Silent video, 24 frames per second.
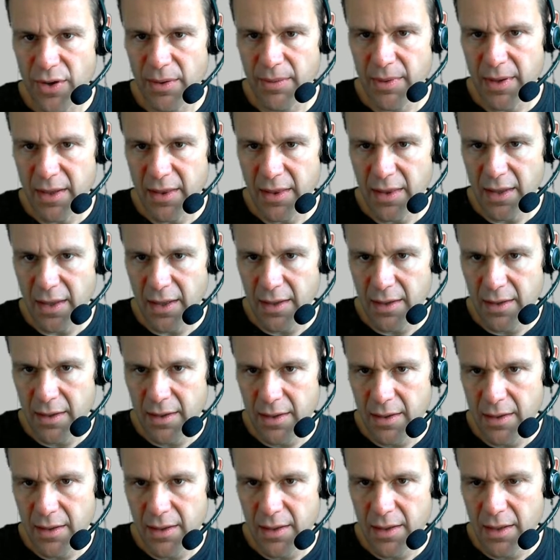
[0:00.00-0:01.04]
it in there.
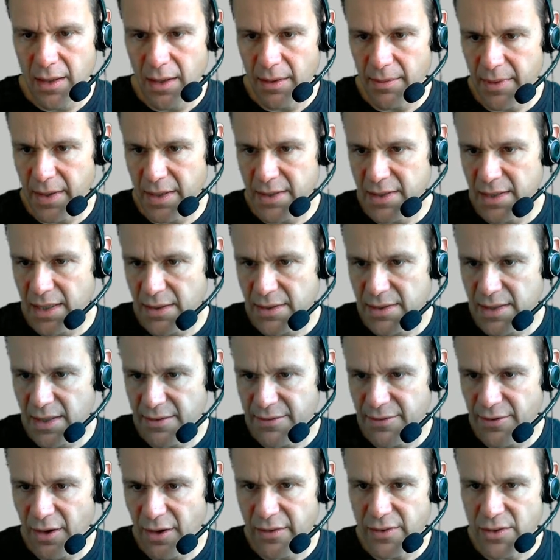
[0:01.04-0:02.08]
I'm guessing that'll say
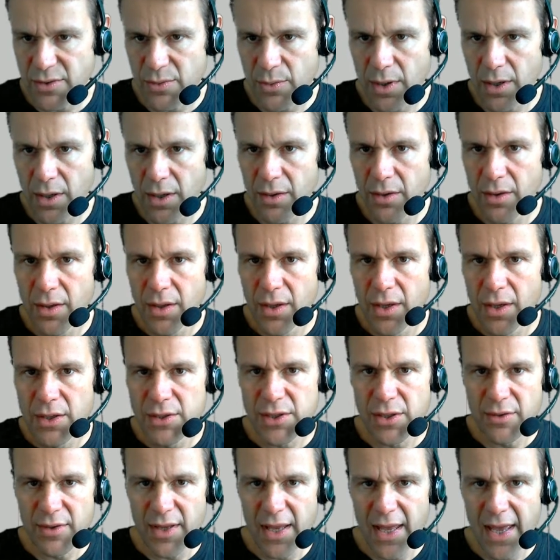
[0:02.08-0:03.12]
5 as well.
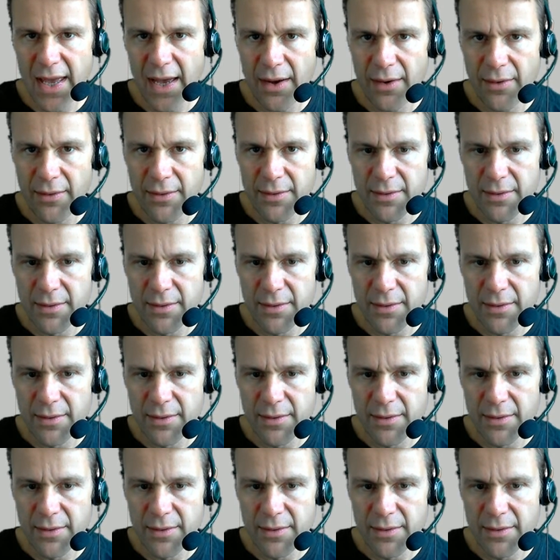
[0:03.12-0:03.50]
So now,